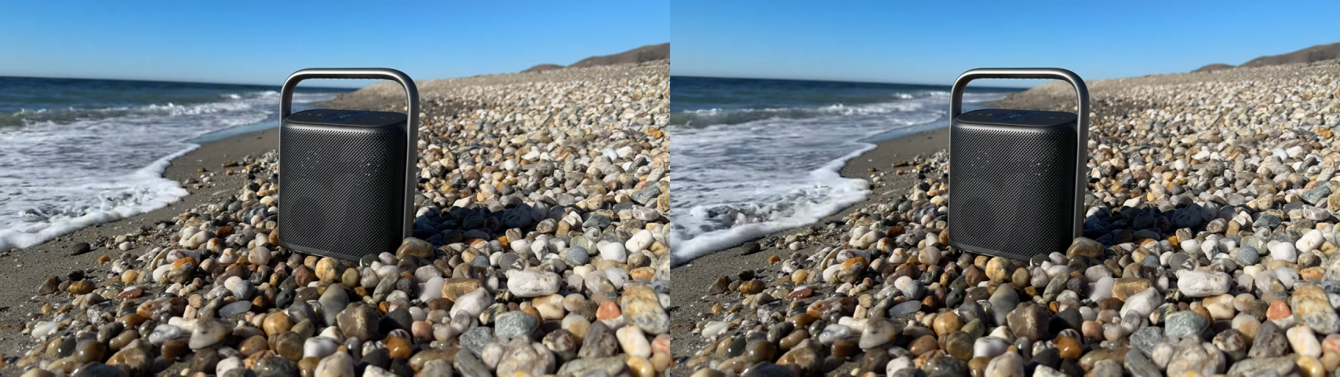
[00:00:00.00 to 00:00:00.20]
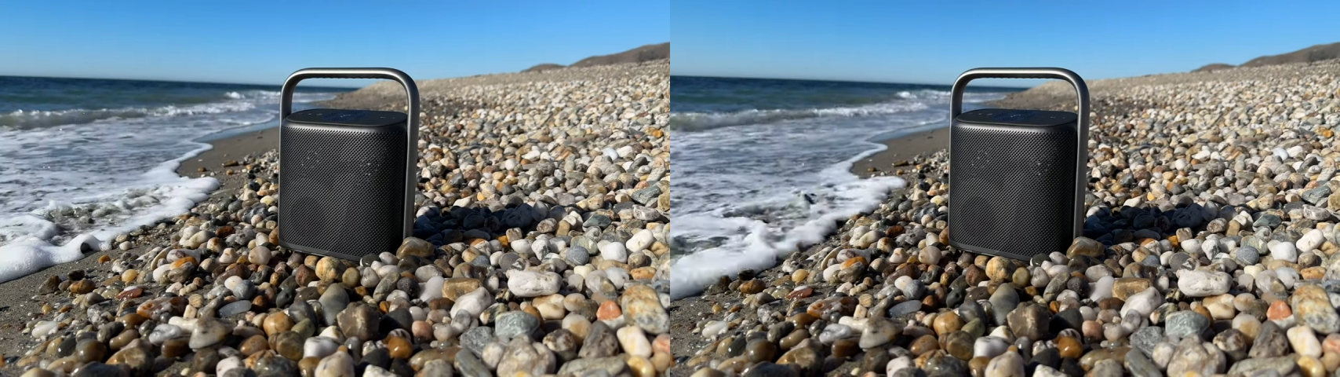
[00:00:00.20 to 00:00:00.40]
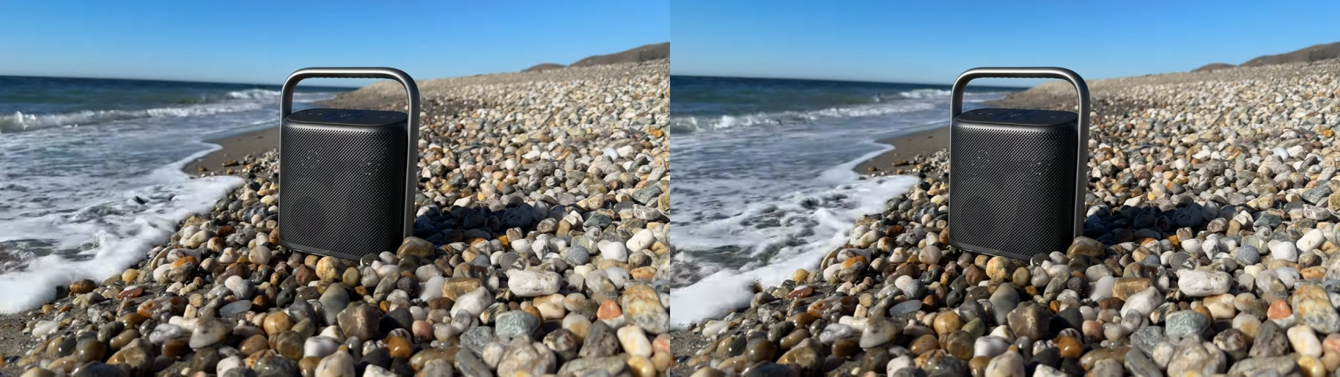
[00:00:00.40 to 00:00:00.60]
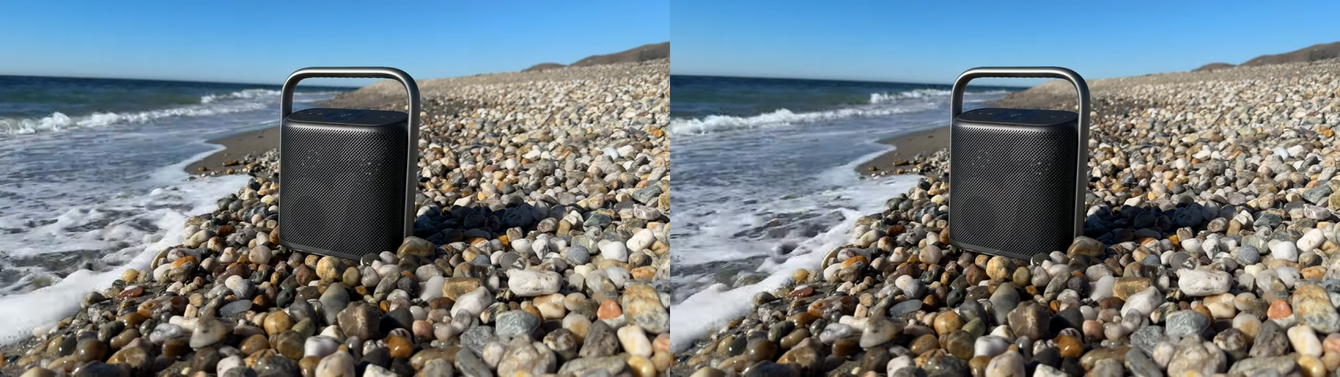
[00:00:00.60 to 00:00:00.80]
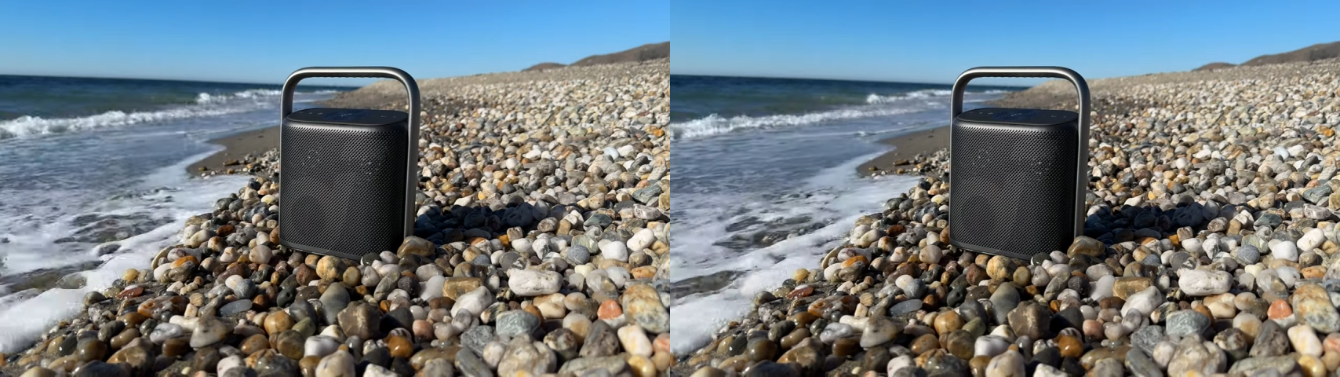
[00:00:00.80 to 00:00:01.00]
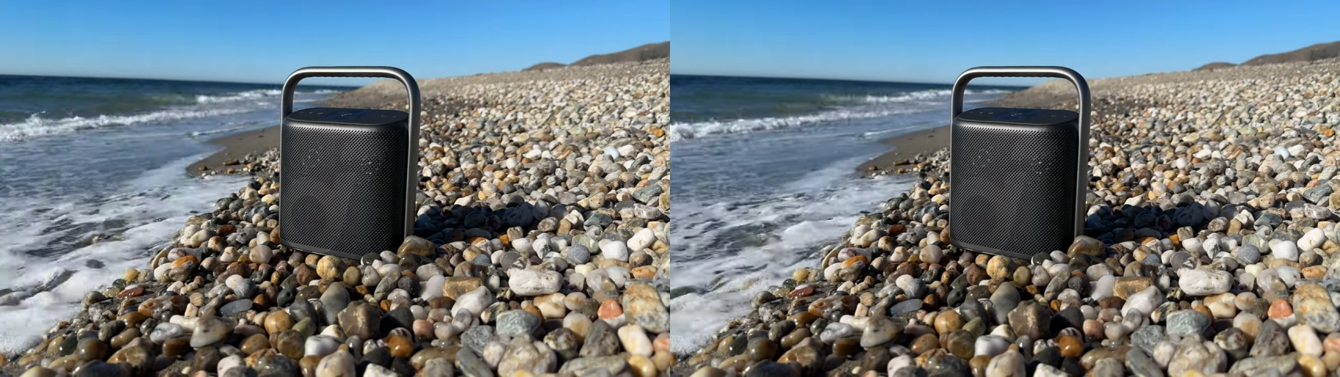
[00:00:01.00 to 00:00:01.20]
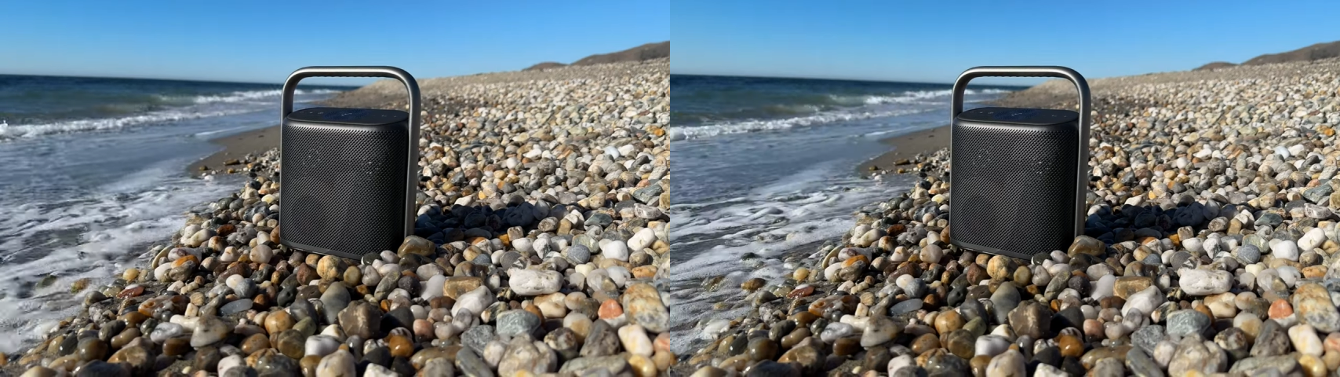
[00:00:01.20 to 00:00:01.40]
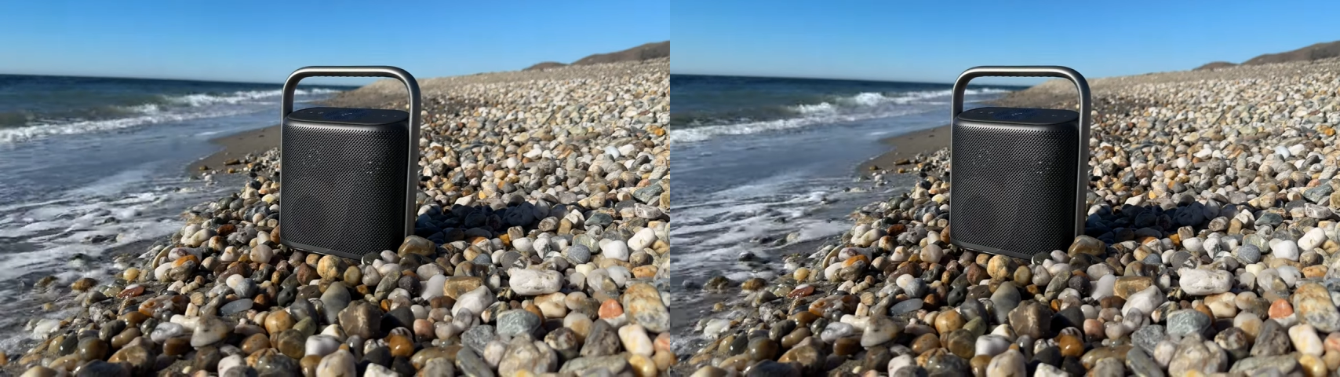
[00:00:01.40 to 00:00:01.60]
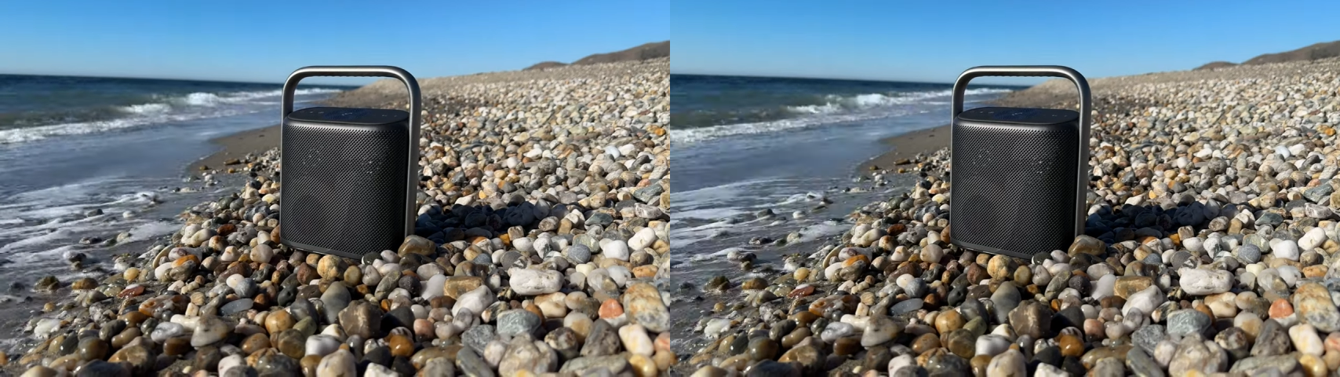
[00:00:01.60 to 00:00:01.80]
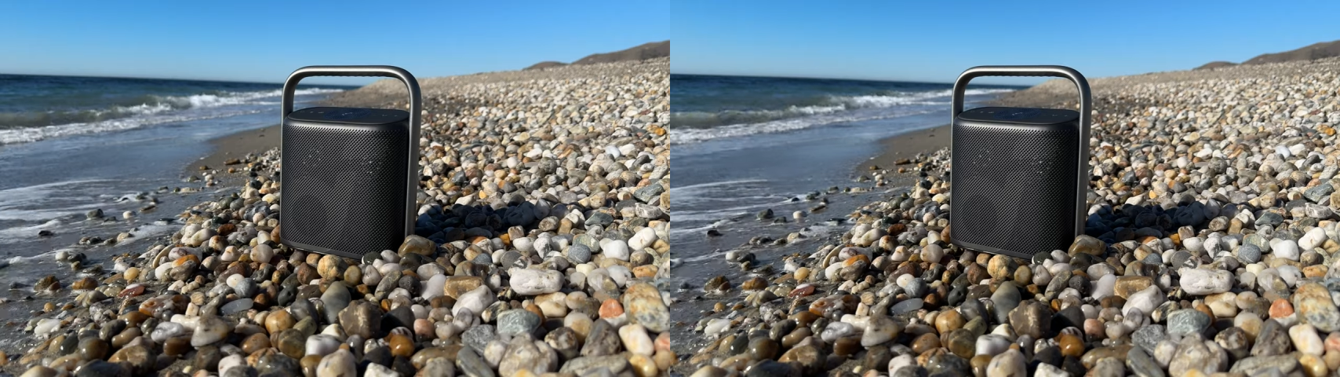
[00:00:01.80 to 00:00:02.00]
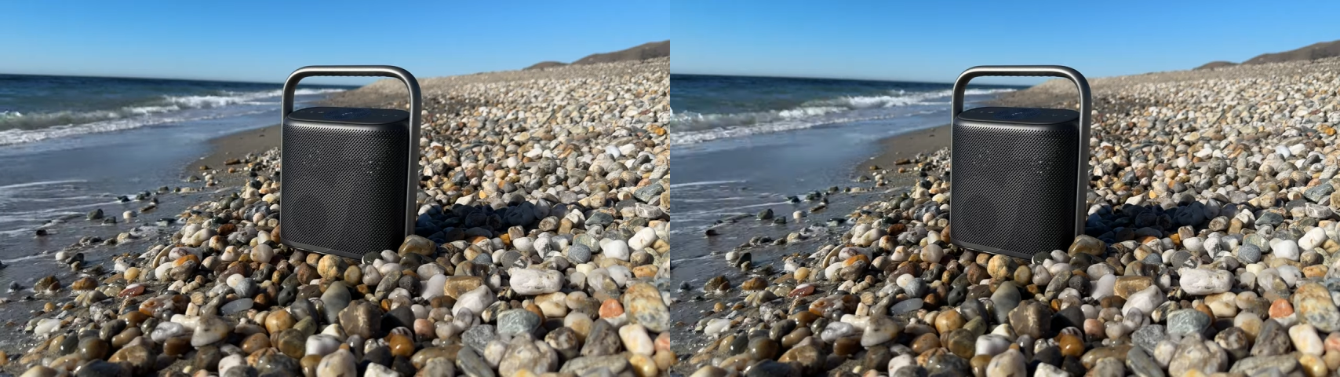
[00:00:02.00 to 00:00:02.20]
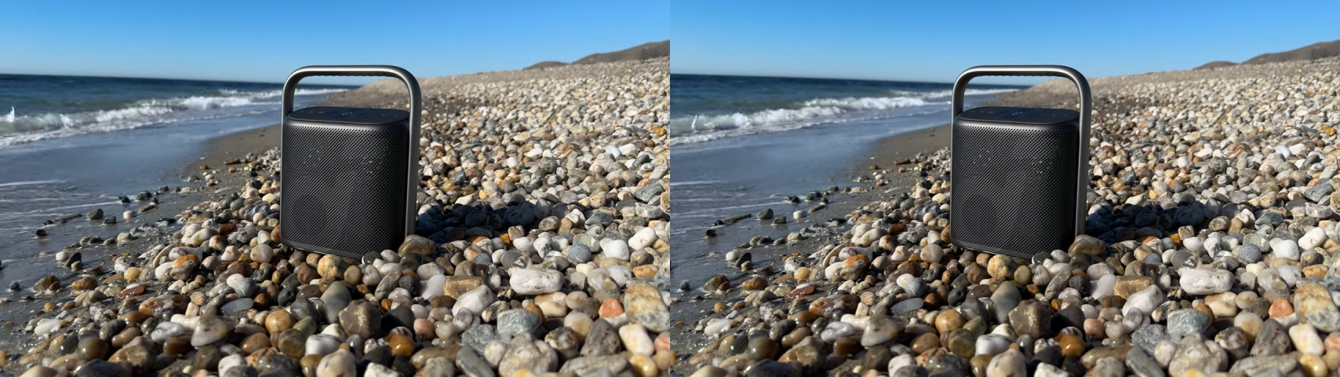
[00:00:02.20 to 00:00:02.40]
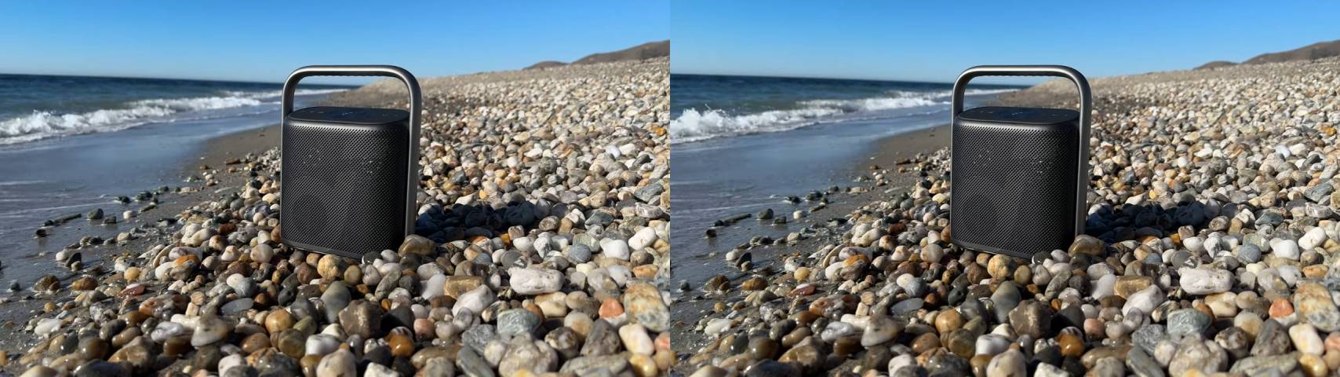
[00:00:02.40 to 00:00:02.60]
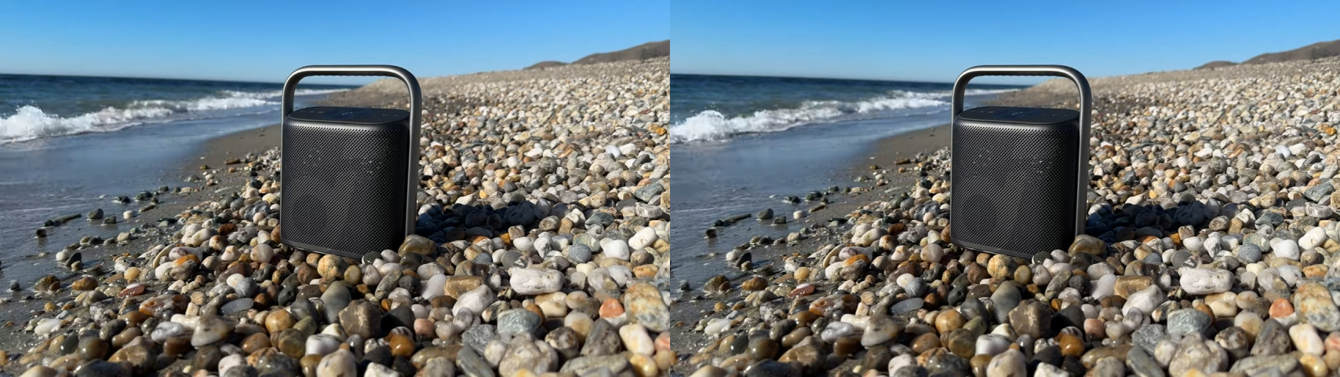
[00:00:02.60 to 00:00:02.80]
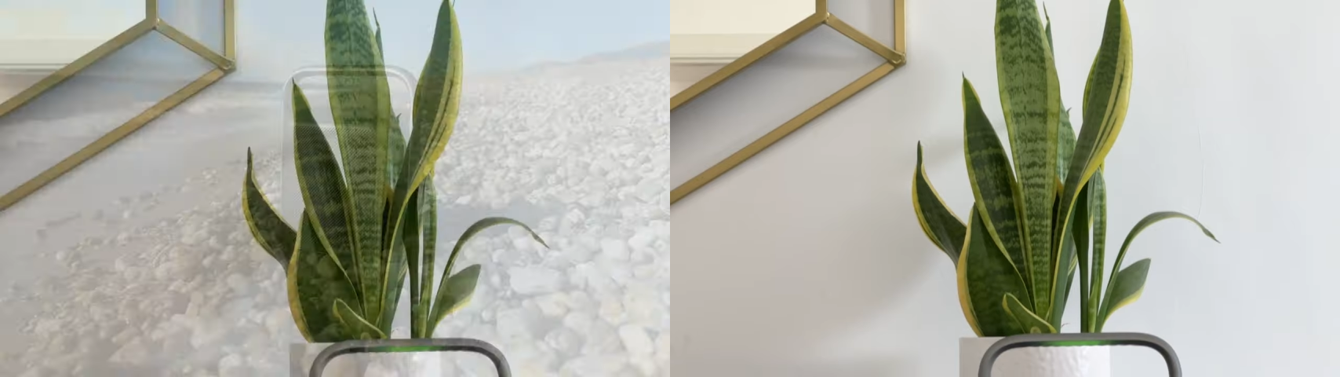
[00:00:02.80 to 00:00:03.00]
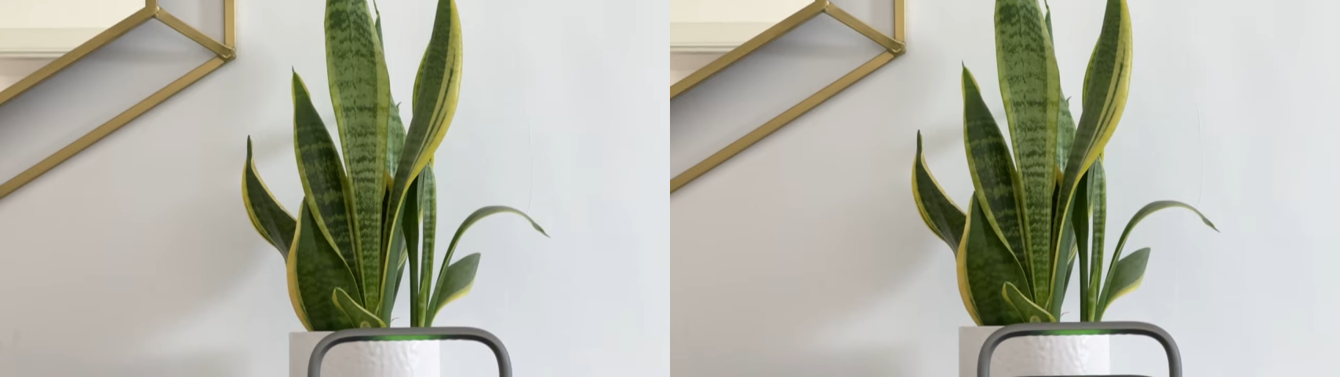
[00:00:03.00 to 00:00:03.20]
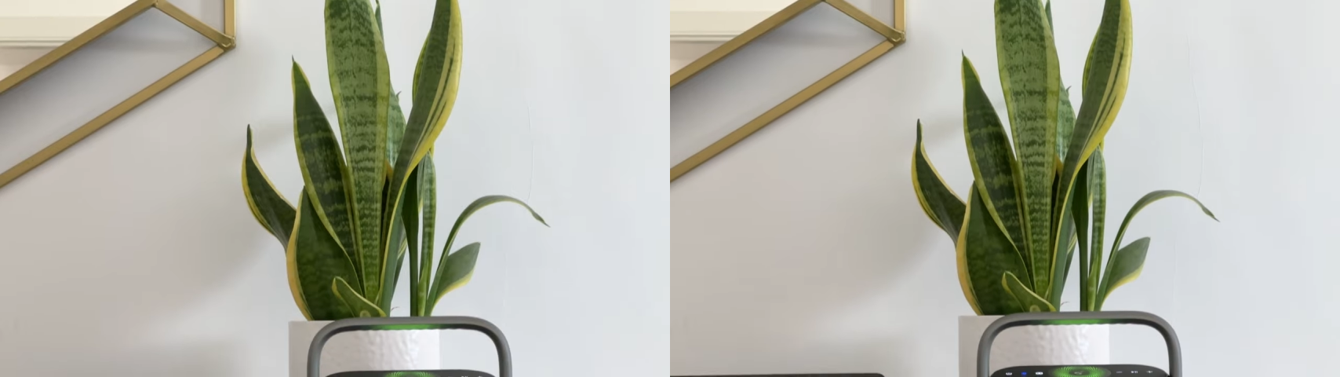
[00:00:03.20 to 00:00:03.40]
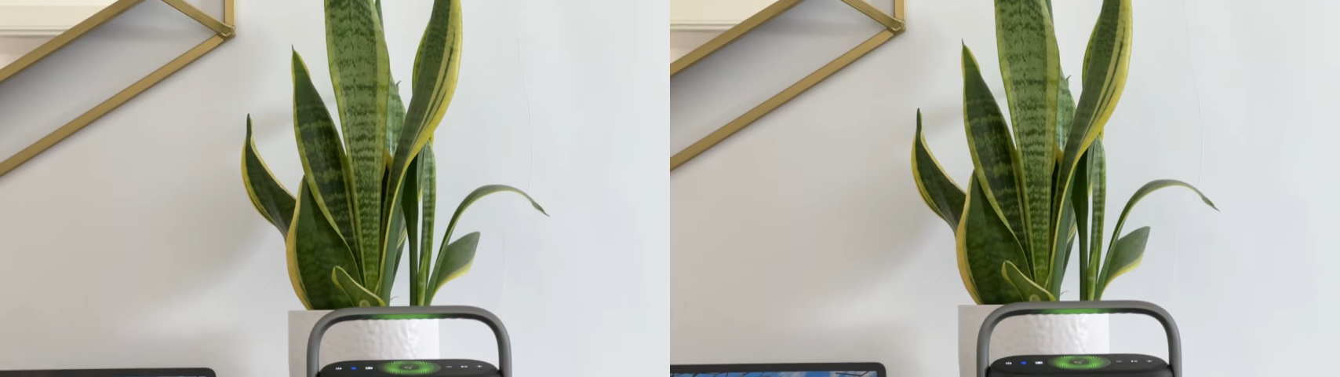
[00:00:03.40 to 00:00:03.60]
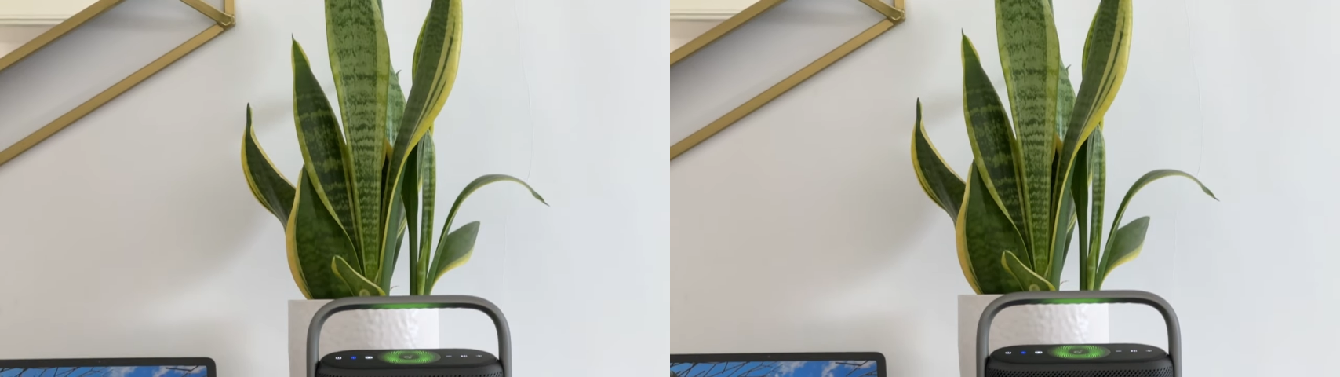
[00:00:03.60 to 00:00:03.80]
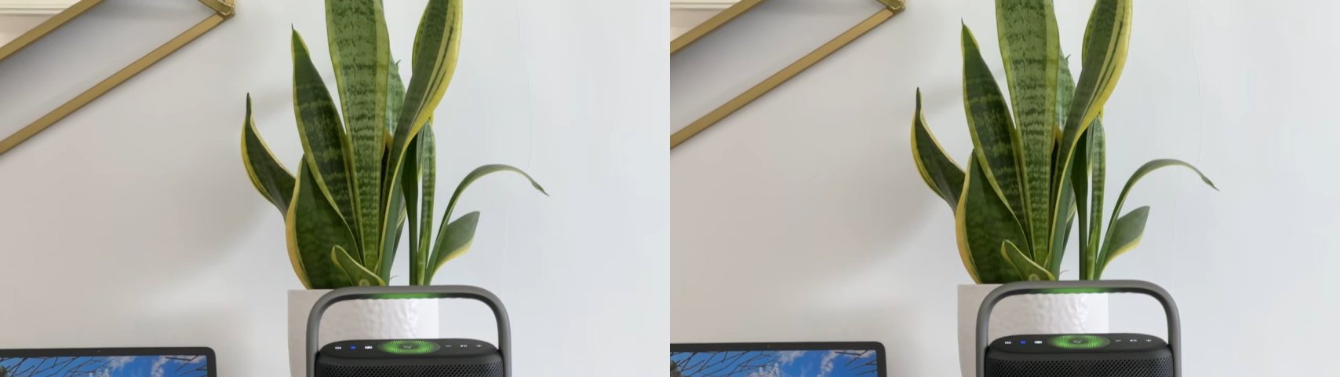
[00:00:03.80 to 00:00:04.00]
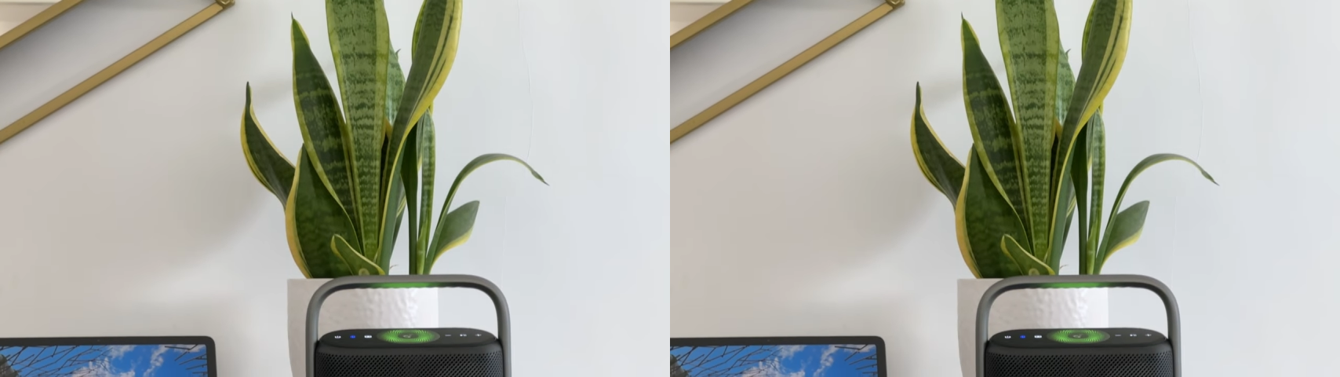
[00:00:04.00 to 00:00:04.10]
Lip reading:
Nobody's mouth can be seen.